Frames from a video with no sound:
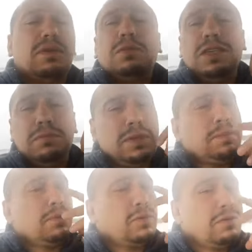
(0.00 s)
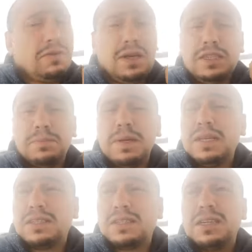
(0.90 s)
I've seen people with face
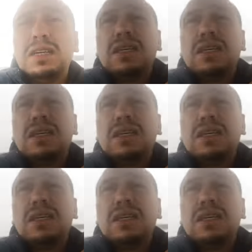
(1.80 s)
masks.